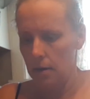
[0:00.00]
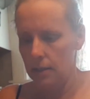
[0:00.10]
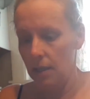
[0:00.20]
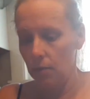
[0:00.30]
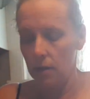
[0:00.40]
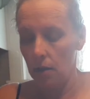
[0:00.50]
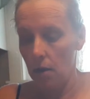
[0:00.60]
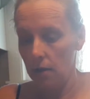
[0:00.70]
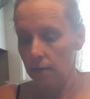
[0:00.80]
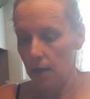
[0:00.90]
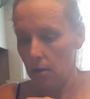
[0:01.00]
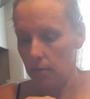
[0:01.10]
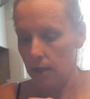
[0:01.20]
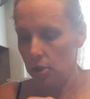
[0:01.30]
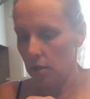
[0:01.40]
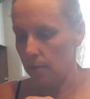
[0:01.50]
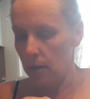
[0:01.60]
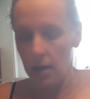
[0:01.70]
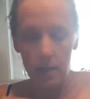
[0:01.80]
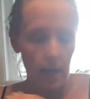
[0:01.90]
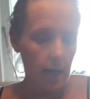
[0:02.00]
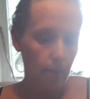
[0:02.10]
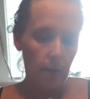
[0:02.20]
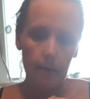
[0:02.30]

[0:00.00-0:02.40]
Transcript: Same with the cauliflower rice. You can buy that,